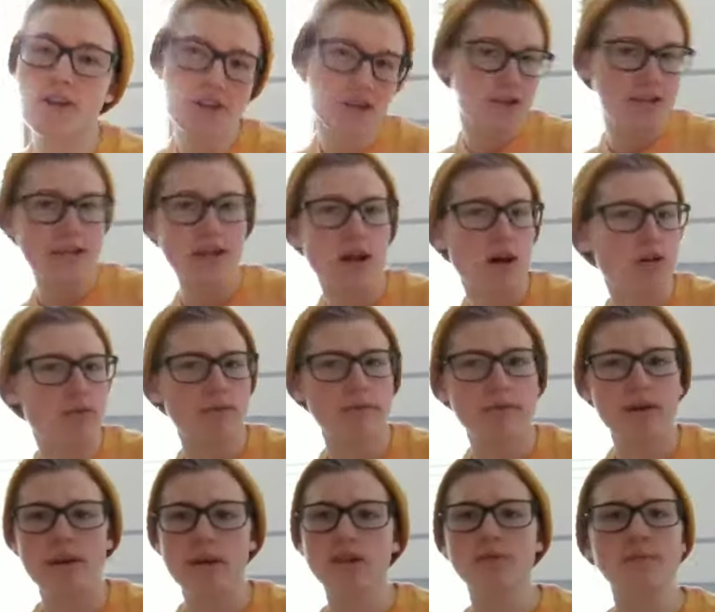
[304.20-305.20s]
yourself
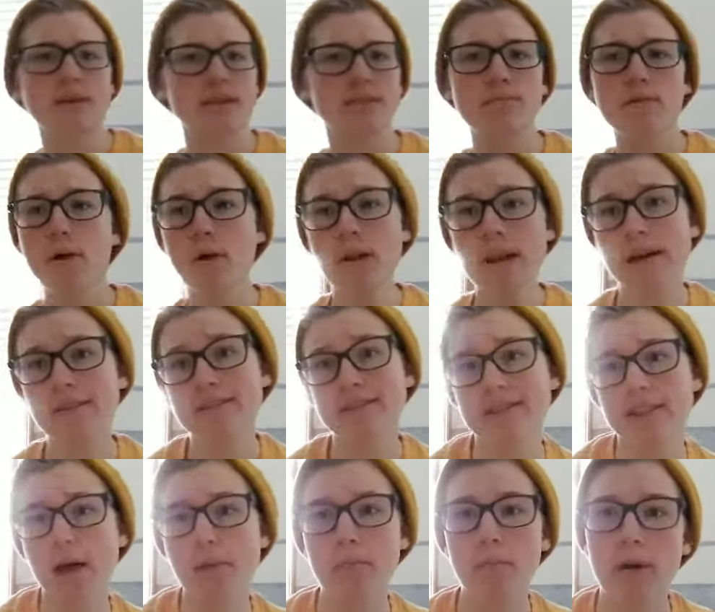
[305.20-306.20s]
when you mispronounce
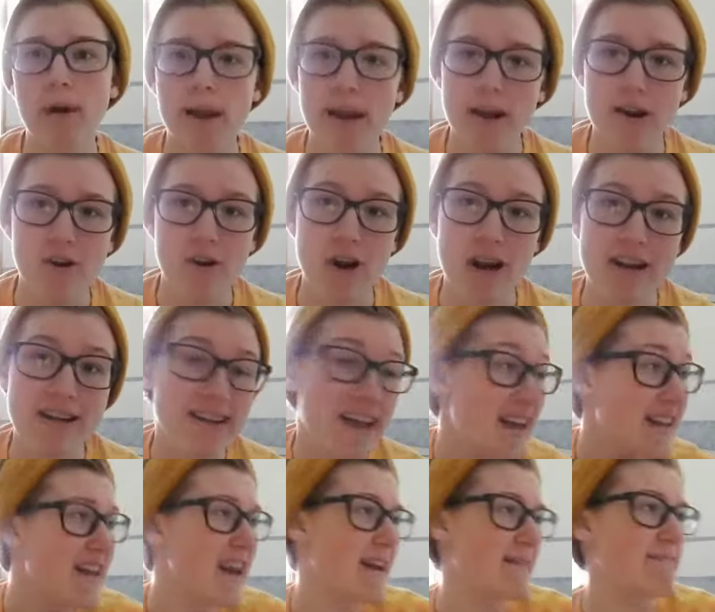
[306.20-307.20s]
someone or
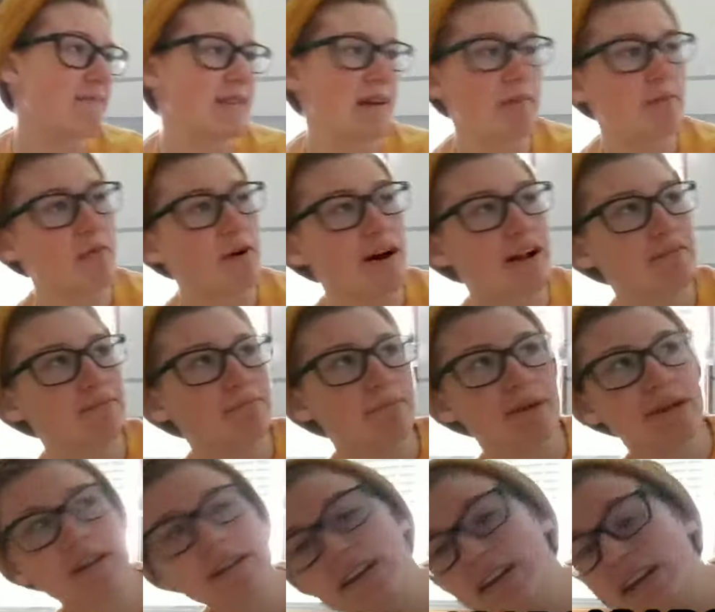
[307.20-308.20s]
dead name someone. But,